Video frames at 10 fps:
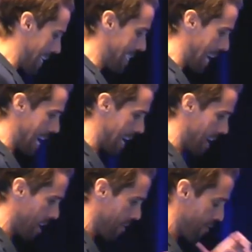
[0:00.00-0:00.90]
get
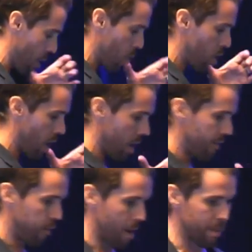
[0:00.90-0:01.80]
a phone
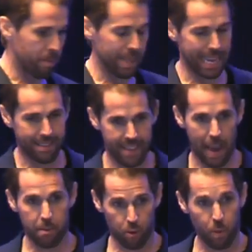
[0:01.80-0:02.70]
call from the place that
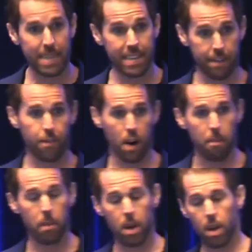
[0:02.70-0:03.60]
I was renting from.
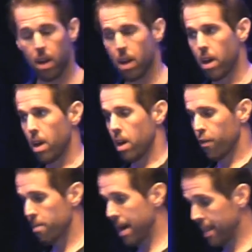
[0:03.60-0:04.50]

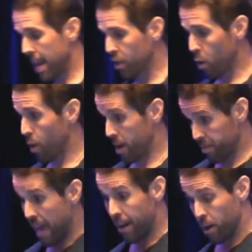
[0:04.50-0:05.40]
For my landlord, it
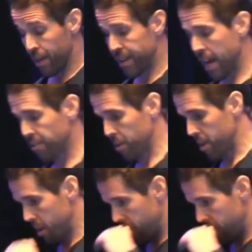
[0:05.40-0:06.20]
was out here in the desert,